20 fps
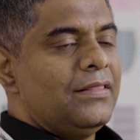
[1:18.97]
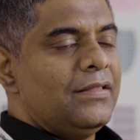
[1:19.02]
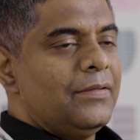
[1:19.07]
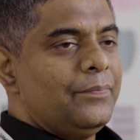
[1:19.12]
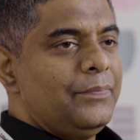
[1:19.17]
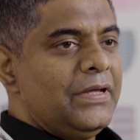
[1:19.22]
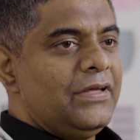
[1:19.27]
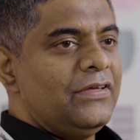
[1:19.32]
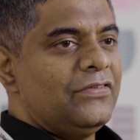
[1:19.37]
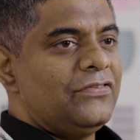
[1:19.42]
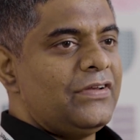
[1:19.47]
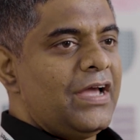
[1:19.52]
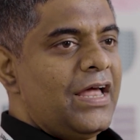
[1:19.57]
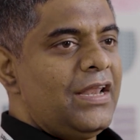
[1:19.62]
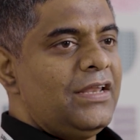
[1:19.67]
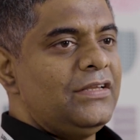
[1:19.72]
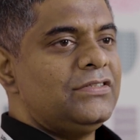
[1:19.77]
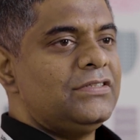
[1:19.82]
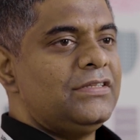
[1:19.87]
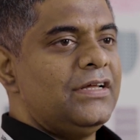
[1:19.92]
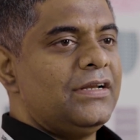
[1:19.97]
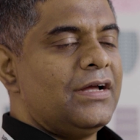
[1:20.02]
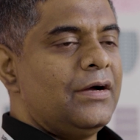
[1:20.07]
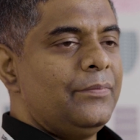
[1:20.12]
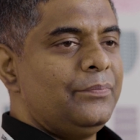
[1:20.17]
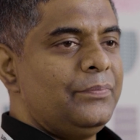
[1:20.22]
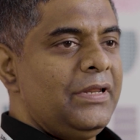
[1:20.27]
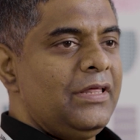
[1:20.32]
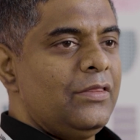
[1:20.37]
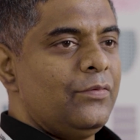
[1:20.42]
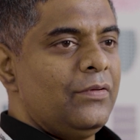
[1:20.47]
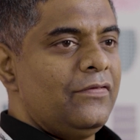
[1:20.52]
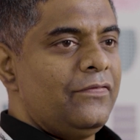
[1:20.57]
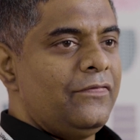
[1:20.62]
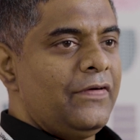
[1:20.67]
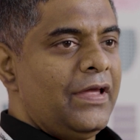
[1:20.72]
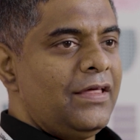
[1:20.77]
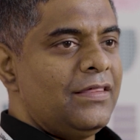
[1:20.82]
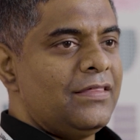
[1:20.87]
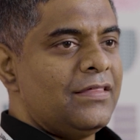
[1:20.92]
The biggest challenge that companies will
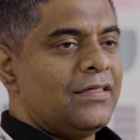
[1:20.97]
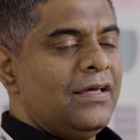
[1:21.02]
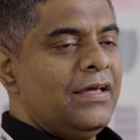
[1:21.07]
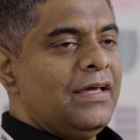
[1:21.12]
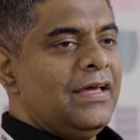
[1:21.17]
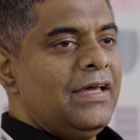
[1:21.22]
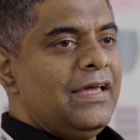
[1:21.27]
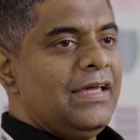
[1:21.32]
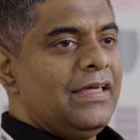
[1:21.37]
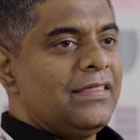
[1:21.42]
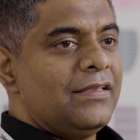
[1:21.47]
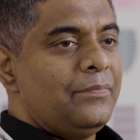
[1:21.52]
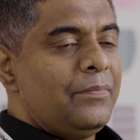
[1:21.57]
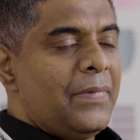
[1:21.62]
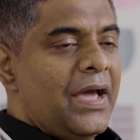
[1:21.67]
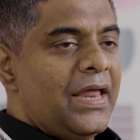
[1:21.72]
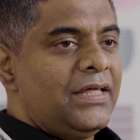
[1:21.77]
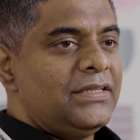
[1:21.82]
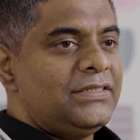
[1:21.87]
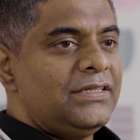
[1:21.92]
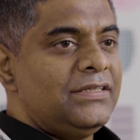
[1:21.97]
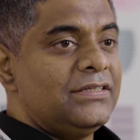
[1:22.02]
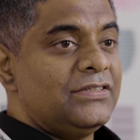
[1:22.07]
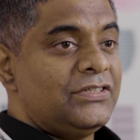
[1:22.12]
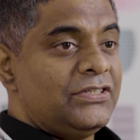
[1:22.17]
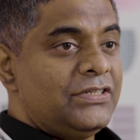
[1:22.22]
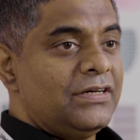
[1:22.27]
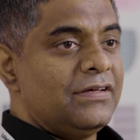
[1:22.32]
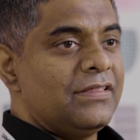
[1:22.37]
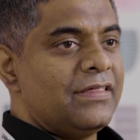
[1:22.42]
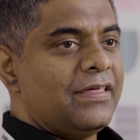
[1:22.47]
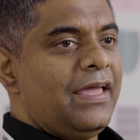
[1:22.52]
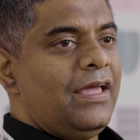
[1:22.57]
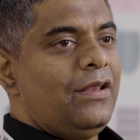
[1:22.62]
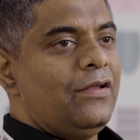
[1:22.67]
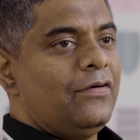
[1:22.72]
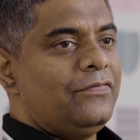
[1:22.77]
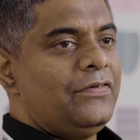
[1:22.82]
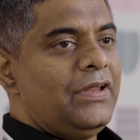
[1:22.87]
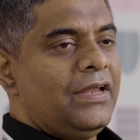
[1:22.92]
face is in managing the sheer
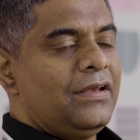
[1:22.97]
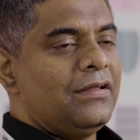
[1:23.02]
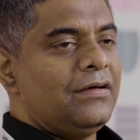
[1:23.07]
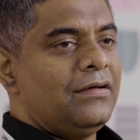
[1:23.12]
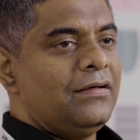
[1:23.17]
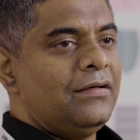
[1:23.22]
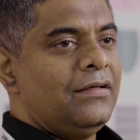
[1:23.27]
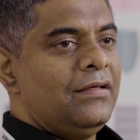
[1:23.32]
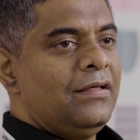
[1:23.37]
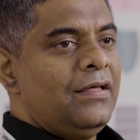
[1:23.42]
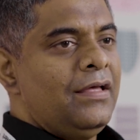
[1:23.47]
scale of data